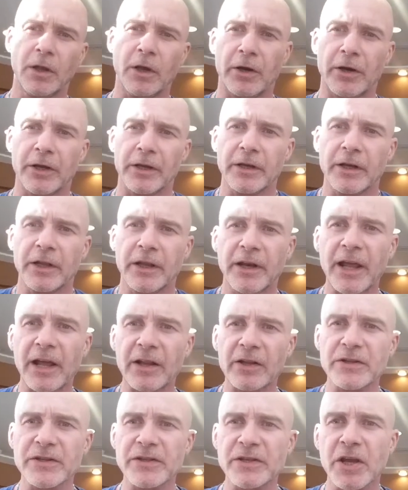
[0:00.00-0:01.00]
All right, and
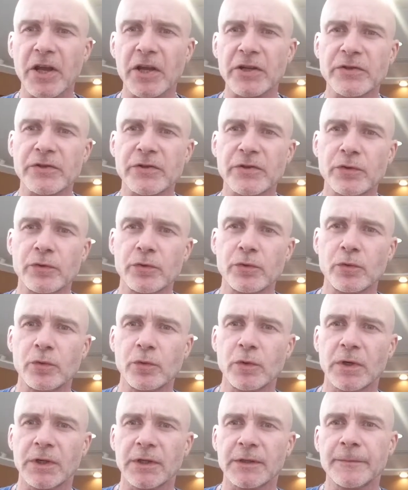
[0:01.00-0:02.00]
now let's cut
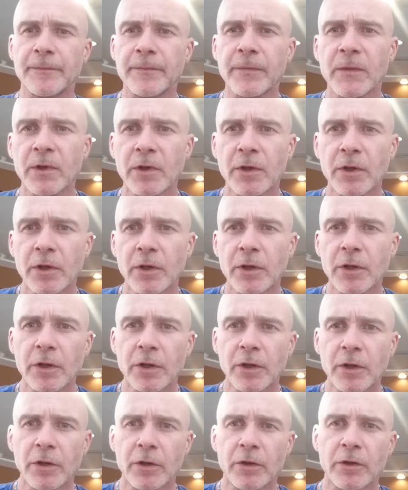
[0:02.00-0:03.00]
to
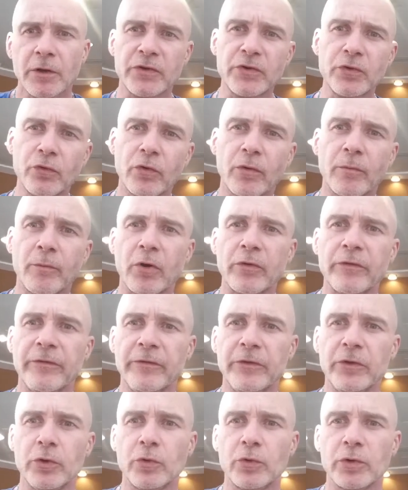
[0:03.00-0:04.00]
the 2 remote
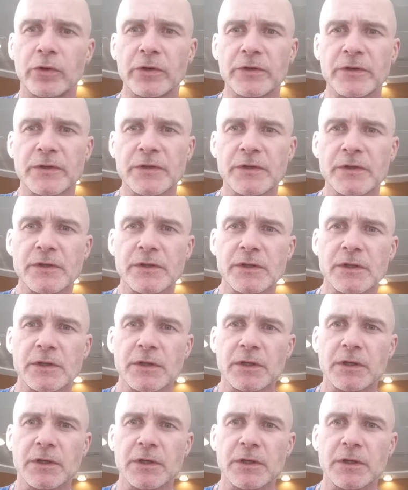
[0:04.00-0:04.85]
viewers